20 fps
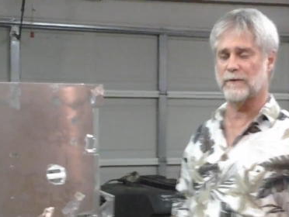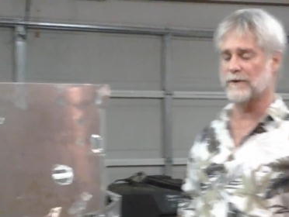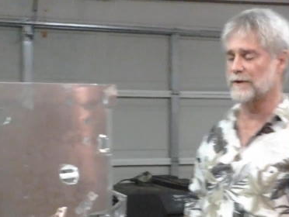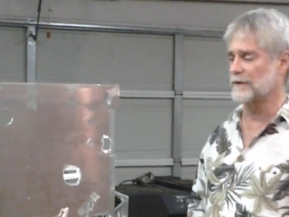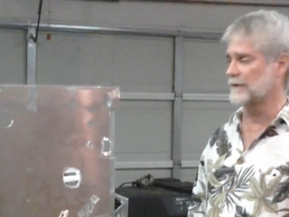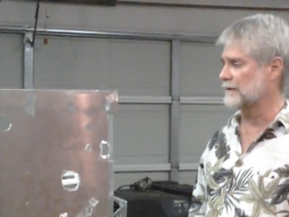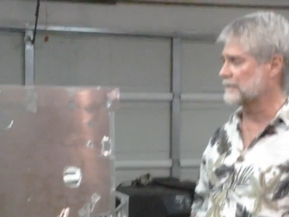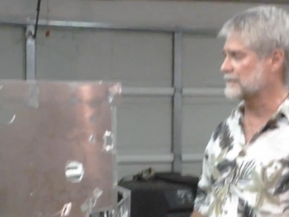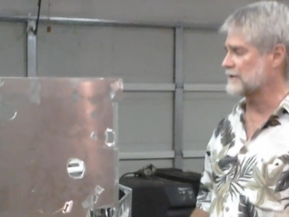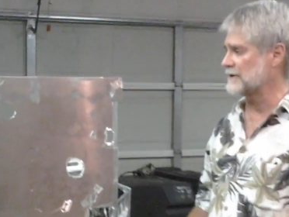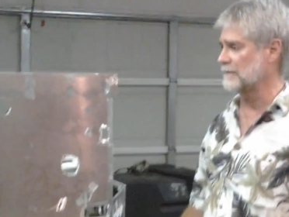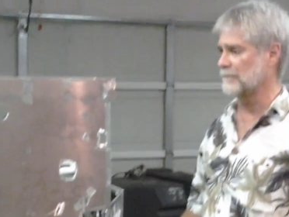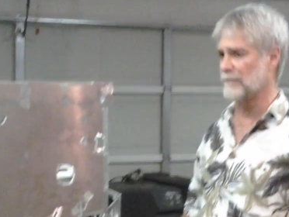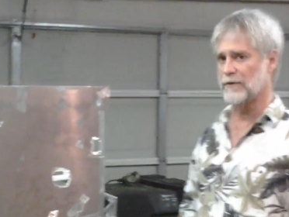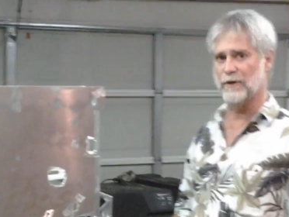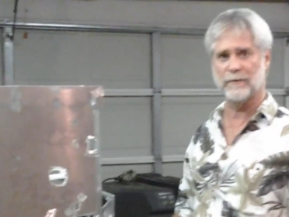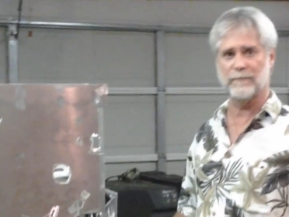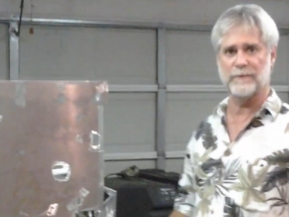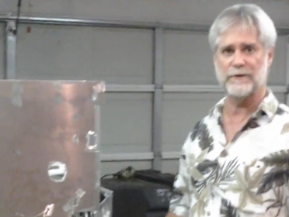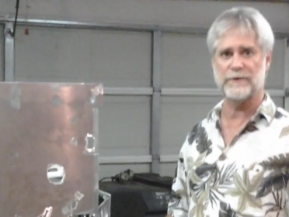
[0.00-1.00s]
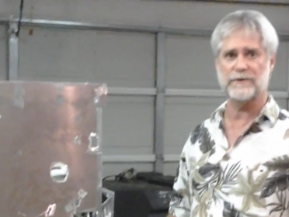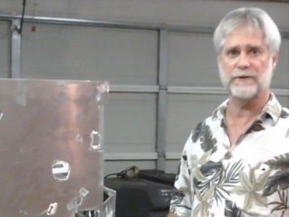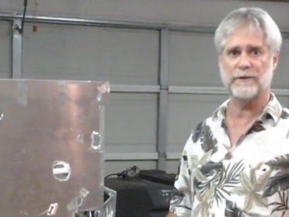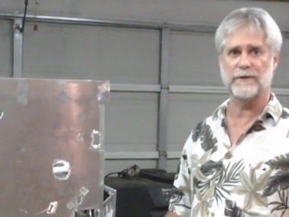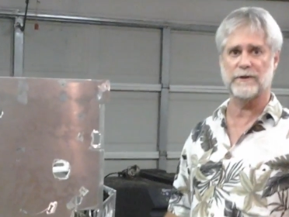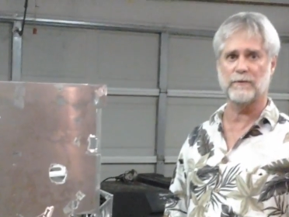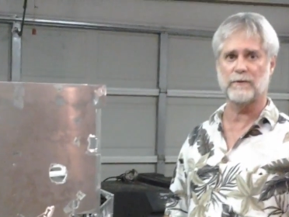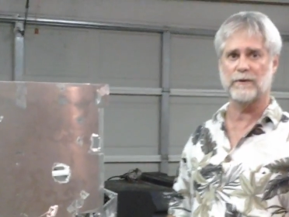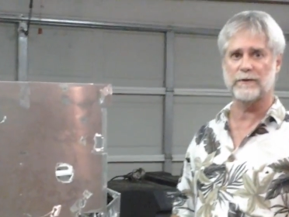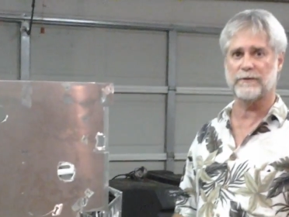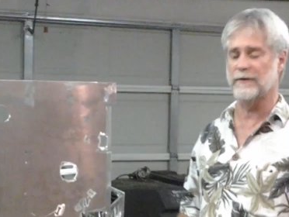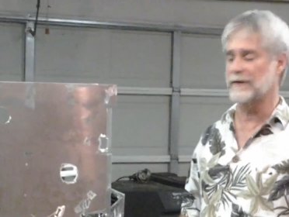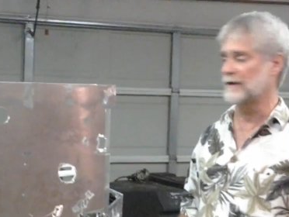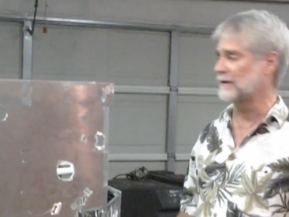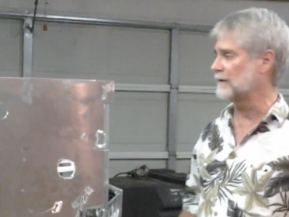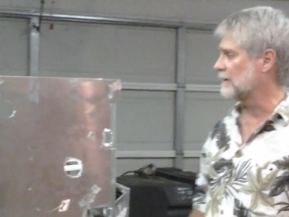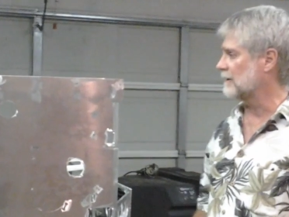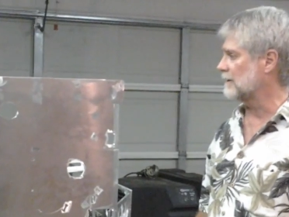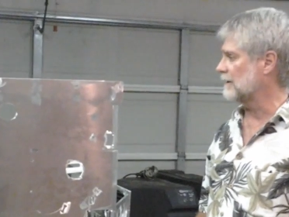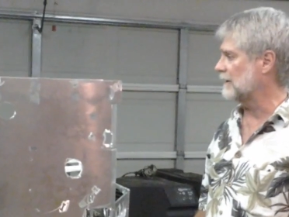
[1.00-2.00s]
We're going to assemble them and show you what
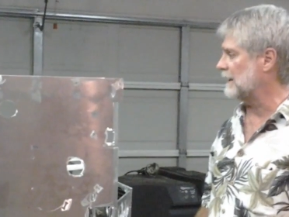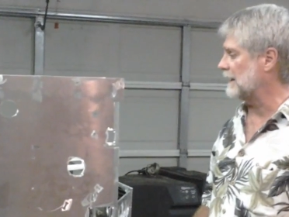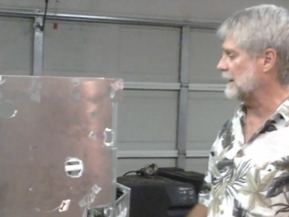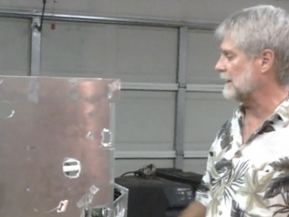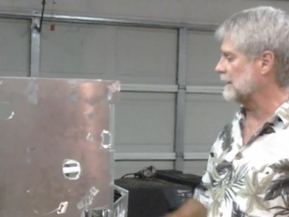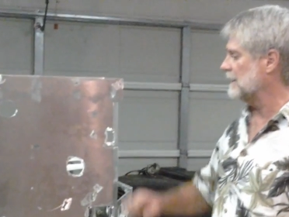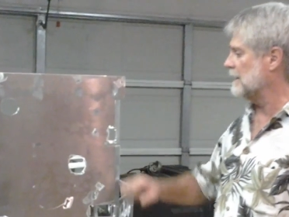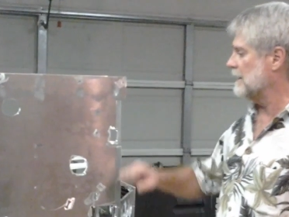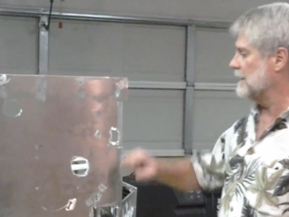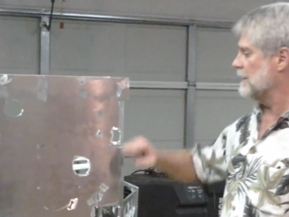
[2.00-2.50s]
they look like.